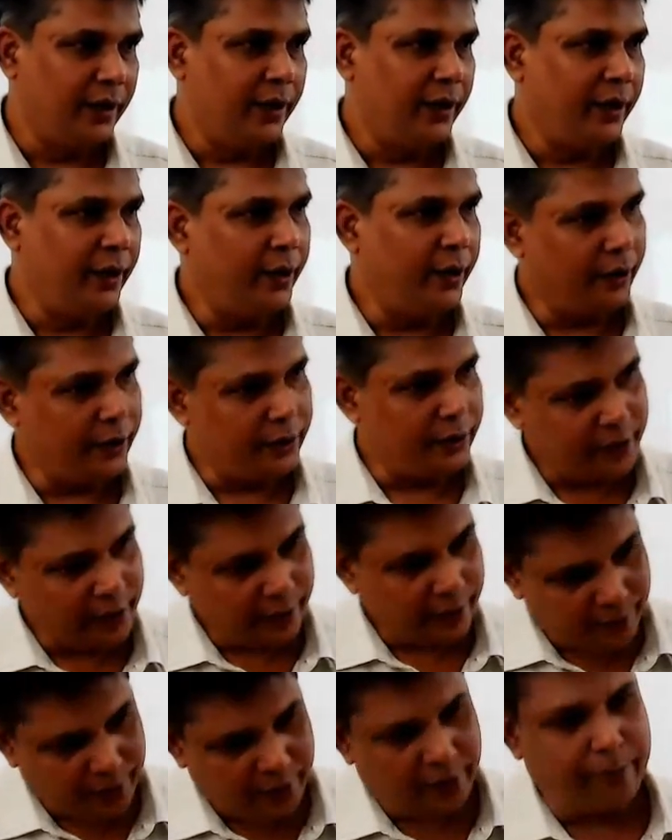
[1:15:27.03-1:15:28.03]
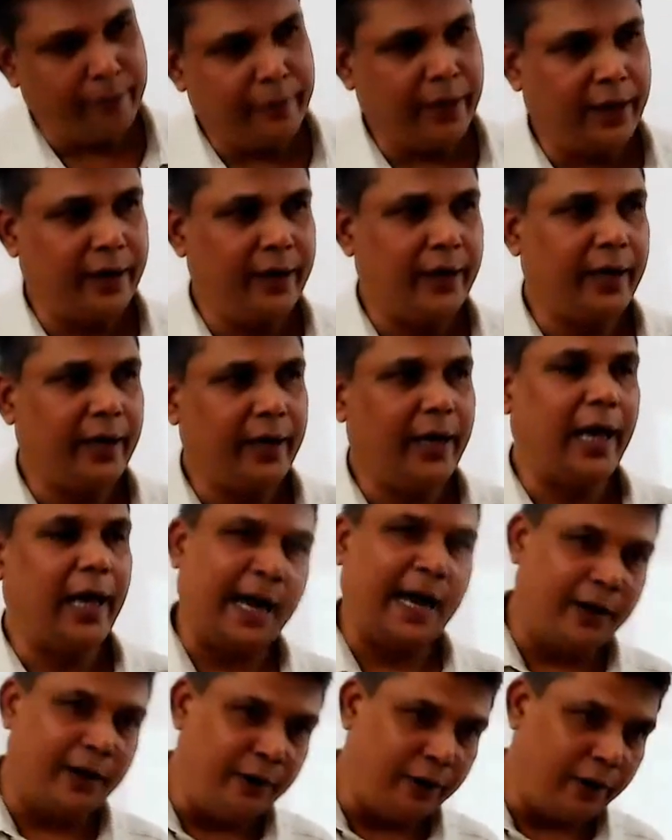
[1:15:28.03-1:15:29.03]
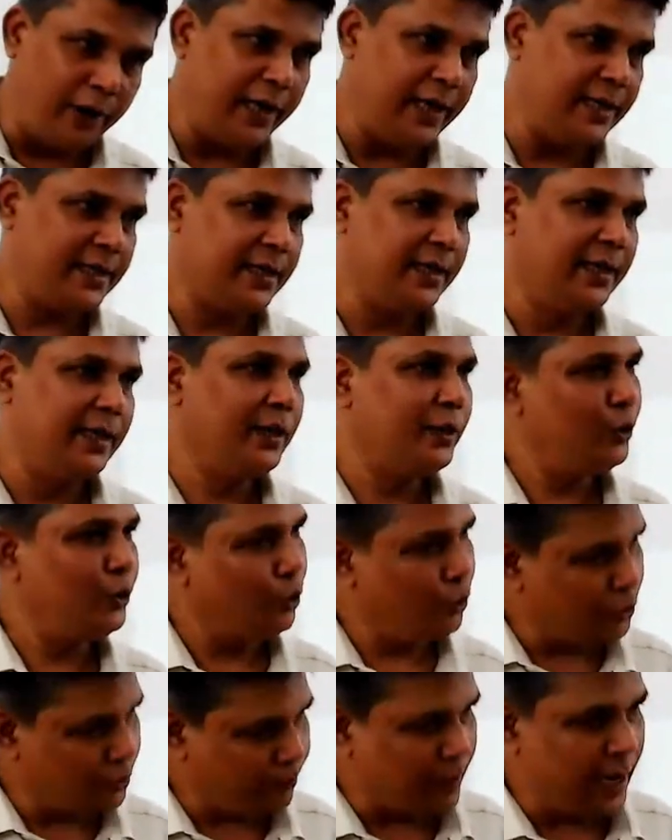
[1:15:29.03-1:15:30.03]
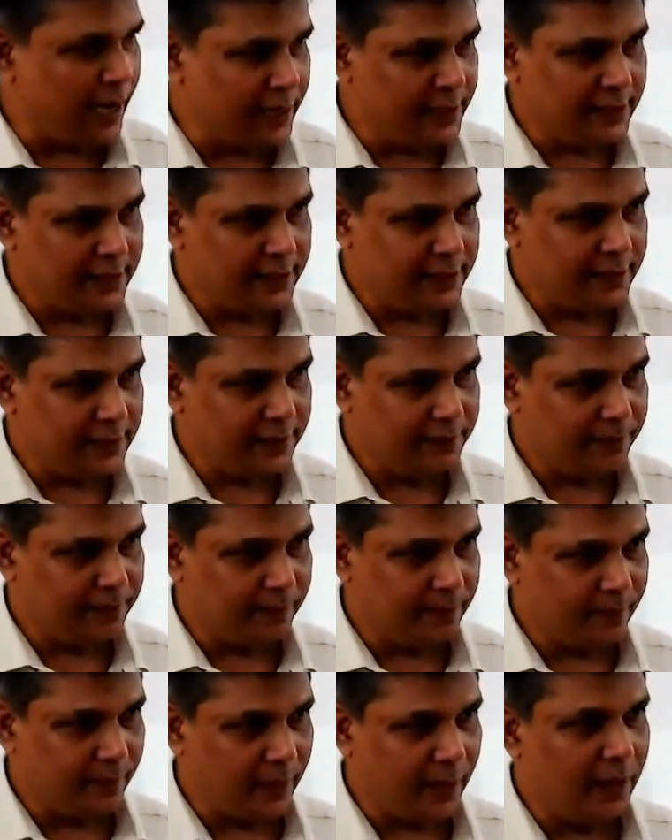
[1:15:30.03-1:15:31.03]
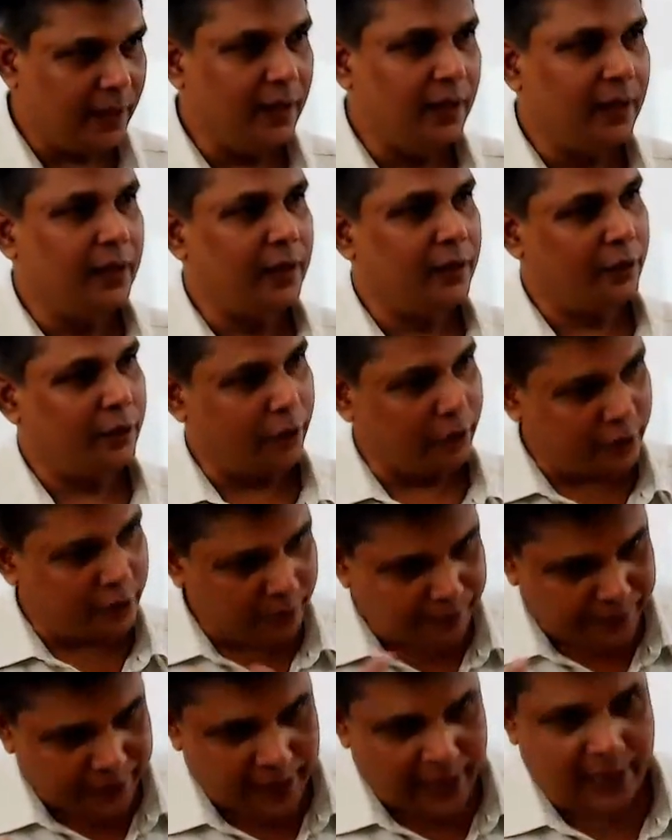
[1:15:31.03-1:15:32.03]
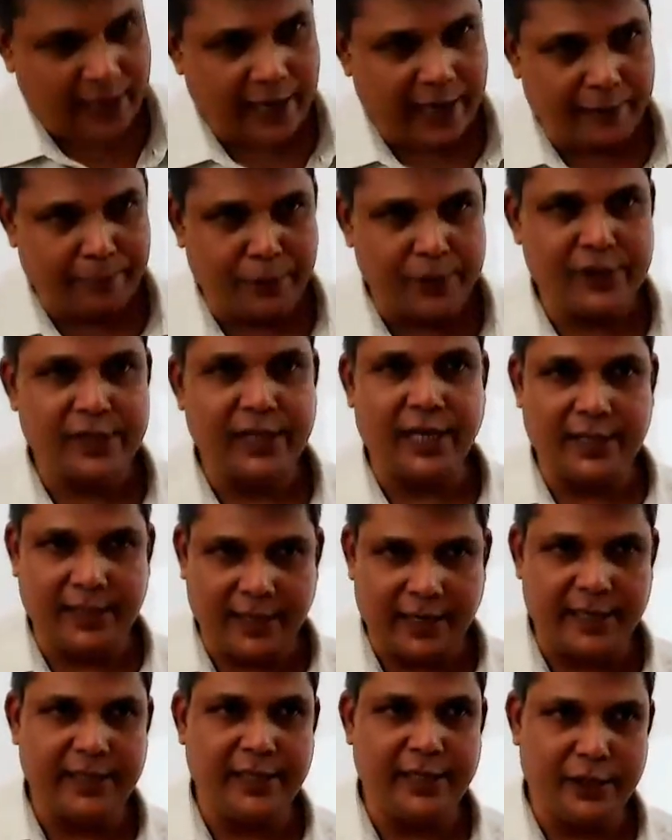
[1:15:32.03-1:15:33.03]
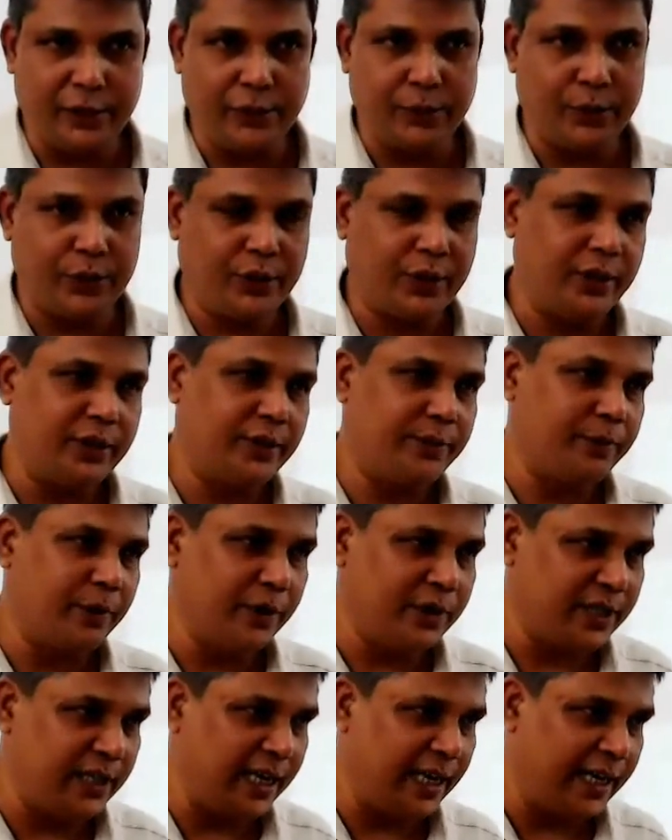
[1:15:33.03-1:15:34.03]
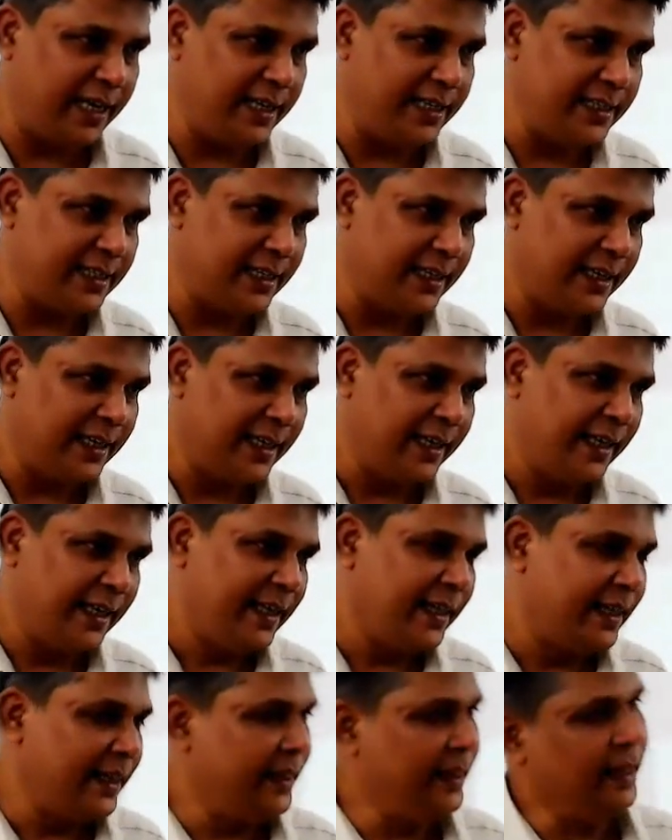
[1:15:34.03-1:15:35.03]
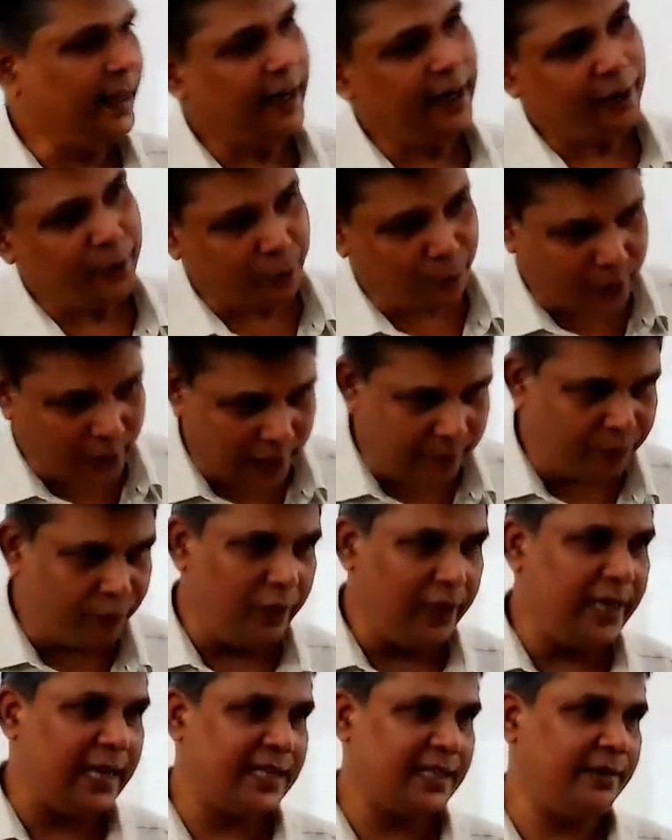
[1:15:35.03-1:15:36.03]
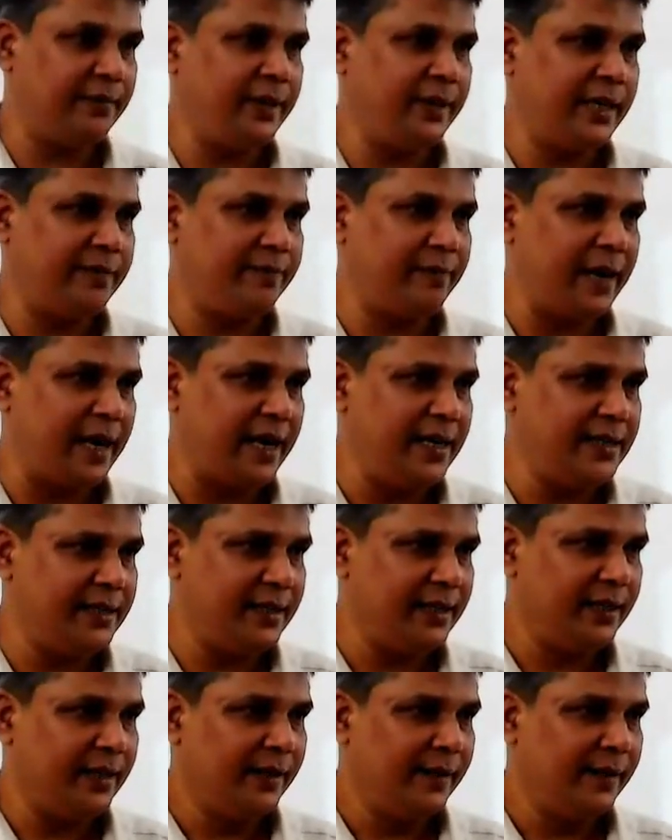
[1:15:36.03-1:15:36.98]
Does our government acknowledge those plans? Does the PRI, Panchayat Raj institutions functionaries, they totally fully accept that plans?